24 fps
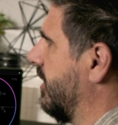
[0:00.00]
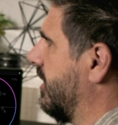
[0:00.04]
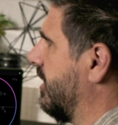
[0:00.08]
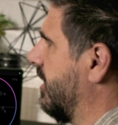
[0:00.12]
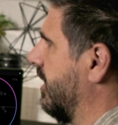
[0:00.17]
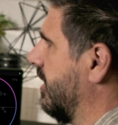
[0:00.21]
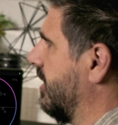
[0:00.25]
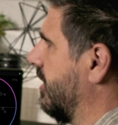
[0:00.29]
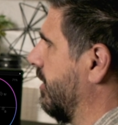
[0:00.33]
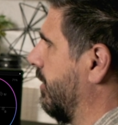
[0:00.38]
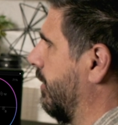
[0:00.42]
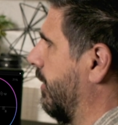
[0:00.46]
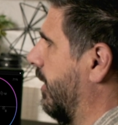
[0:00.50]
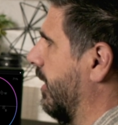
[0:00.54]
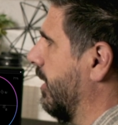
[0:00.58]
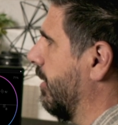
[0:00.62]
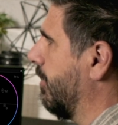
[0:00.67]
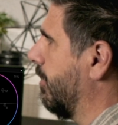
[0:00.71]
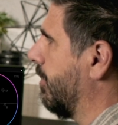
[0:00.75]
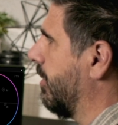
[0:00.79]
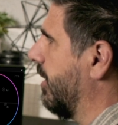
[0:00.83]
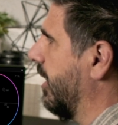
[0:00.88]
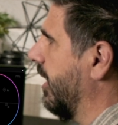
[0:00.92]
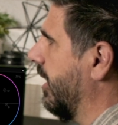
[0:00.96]
It doesn't want
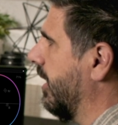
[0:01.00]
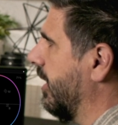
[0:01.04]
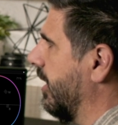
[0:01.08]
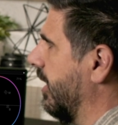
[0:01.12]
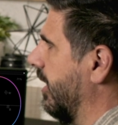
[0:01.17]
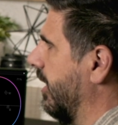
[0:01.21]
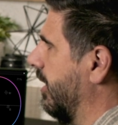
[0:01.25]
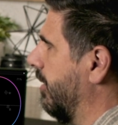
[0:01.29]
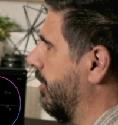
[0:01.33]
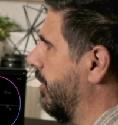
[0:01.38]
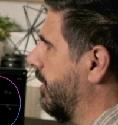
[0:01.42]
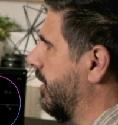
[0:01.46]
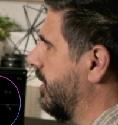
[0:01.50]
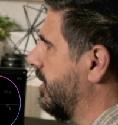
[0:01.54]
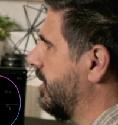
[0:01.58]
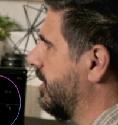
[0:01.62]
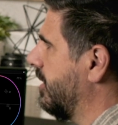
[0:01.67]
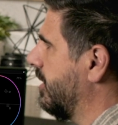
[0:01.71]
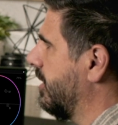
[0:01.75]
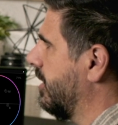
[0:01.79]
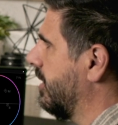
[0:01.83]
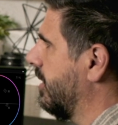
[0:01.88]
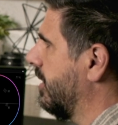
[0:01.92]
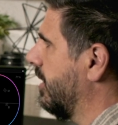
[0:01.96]
to break the
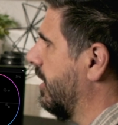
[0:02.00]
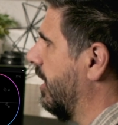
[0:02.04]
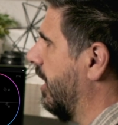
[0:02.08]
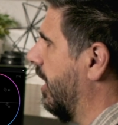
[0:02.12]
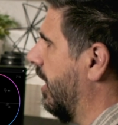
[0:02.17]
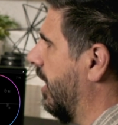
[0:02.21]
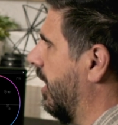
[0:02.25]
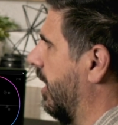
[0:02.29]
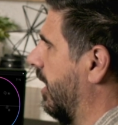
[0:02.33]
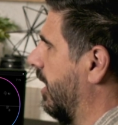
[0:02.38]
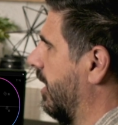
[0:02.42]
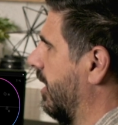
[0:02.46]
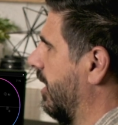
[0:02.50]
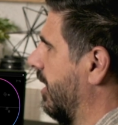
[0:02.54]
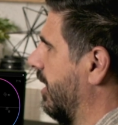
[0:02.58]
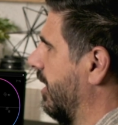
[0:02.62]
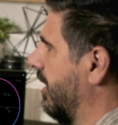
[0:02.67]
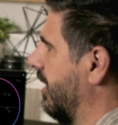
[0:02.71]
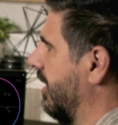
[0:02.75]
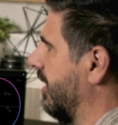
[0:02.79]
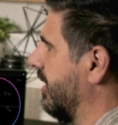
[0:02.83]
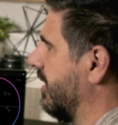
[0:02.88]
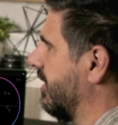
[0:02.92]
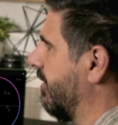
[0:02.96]
image.
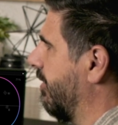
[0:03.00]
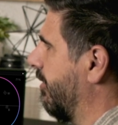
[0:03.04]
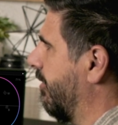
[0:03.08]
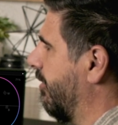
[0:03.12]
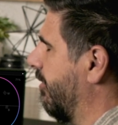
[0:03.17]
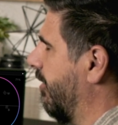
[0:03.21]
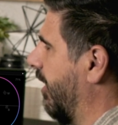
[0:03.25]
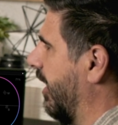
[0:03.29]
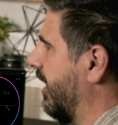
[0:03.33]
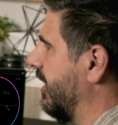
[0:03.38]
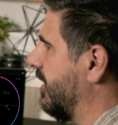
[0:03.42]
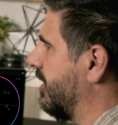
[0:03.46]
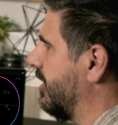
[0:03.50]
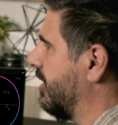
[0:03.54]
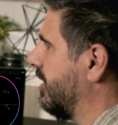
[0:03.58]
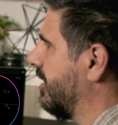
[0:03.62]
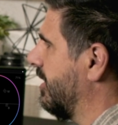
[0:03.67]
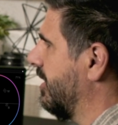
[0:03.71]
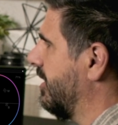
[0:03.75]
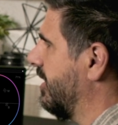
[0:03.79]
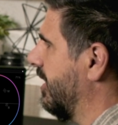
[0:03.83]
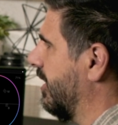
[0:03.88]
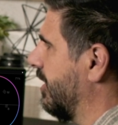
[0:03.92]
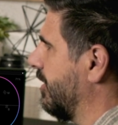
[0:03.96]
It
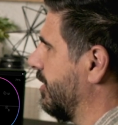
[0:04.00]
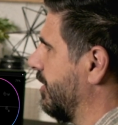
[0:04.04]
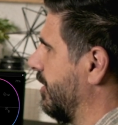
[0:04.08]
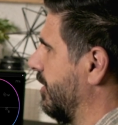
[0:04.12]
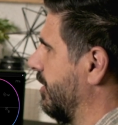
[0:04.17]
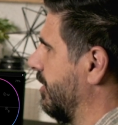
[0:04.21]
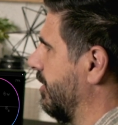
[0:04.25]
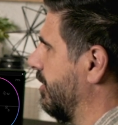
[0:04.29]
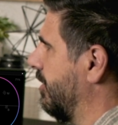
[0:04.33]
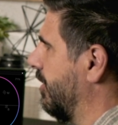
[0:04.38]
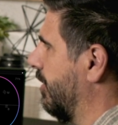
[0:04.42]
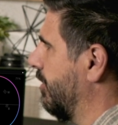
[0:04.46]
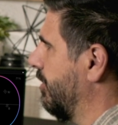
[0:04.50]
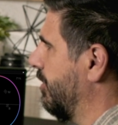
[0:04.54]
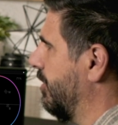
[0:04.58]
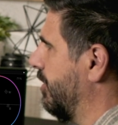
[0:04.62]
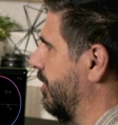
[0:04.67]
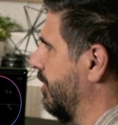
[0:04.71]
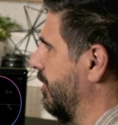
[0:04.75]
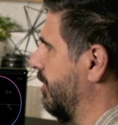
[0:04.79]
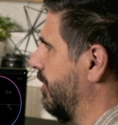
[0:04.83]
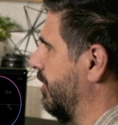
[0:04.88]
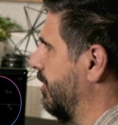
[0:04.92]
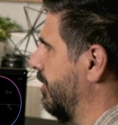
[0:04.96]
fights, it tells you, don't
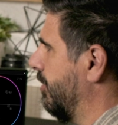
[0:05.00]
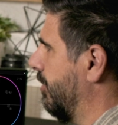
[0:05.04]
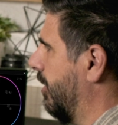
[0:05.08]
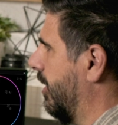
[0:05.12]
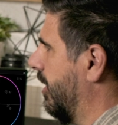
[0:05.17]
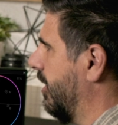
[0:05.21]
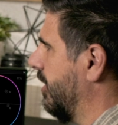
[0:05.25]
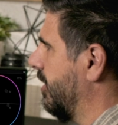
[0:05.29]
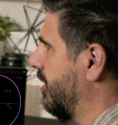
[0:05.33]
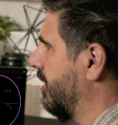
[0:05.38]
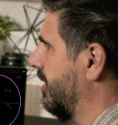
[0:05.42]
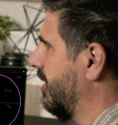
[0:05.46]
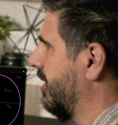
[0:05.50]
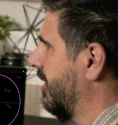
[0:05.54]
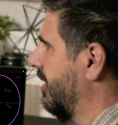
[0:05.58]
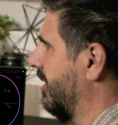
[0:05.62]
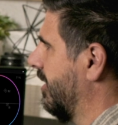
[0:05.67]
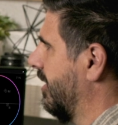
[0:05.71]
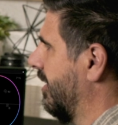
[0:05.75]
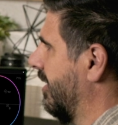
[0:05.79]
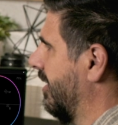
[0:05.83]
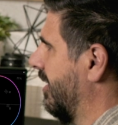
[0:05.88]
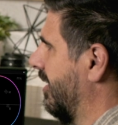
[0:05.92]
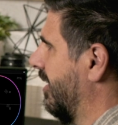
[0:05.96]
do too much,
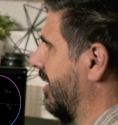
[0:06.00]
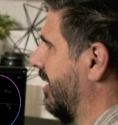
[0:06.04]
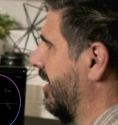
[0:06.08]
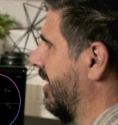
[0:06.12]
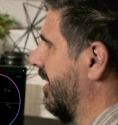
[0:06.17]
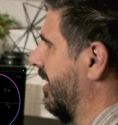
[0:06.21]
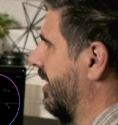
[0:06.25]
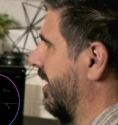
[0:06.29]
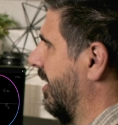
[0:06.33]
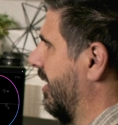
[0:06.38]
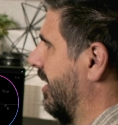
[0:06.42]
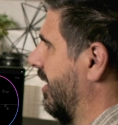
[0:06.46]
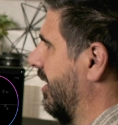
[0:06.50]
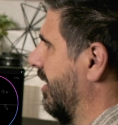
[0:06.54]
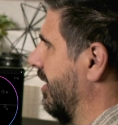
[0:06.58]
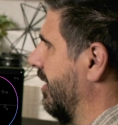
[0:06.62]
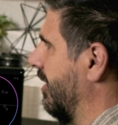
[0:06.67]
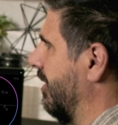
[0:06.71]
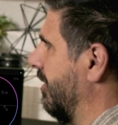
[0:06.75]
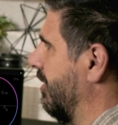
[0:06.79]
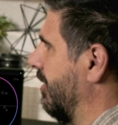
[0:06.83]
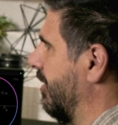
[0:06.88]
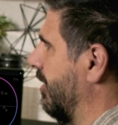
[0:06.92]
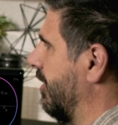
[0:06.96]

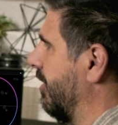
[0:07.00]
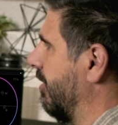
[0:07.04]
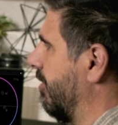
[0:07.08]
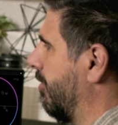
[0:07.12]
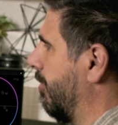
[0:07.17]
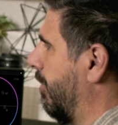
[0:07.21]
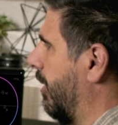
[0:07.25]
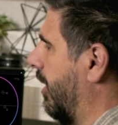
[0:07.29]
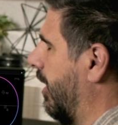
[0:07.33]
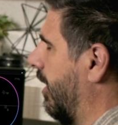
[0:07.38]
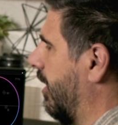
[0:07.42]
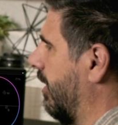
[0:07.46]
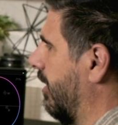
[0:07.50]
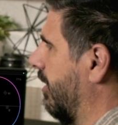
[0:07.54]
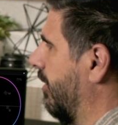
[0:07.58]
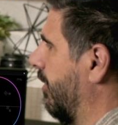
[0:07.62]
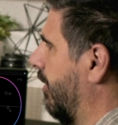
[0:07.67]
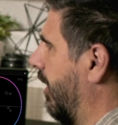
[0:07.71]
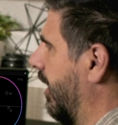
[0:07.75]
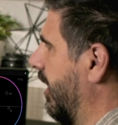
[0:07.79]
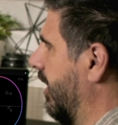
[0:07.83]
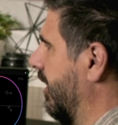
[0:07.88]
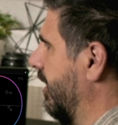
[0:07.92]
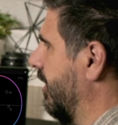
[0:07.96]
you goofball.
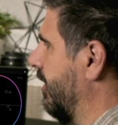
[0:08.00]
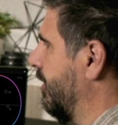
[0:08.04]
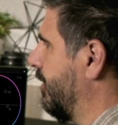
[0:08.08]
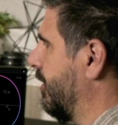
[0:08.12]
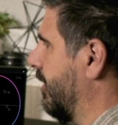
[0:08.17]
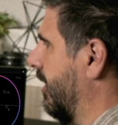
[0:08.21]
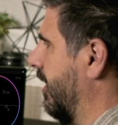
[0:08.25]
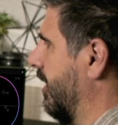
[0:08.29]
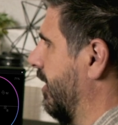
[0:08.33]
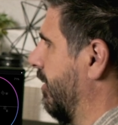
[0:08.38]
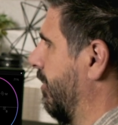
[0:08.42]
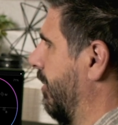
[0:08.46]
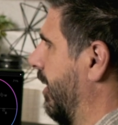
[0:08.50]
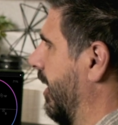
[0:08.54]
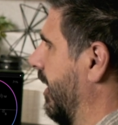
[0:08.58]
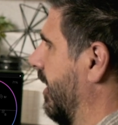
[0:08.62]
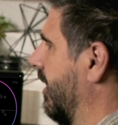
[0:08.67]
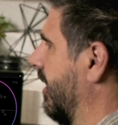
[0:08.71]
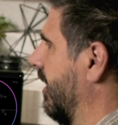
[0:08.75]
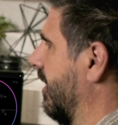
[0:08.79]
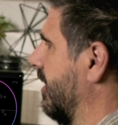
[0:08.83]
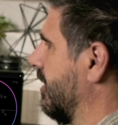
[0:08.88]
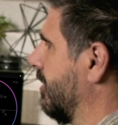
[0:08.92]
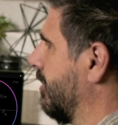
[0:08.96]
Why are you trying to
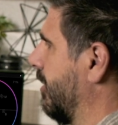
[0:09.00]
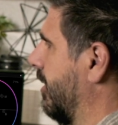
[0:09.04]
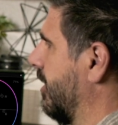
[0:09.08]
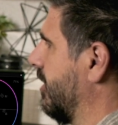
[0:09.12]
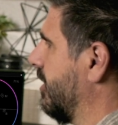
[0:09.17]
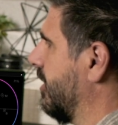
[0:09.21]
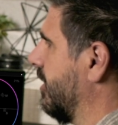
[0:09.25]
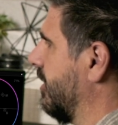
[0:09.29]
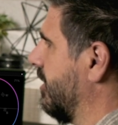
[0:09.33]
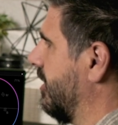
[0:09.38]
make things much?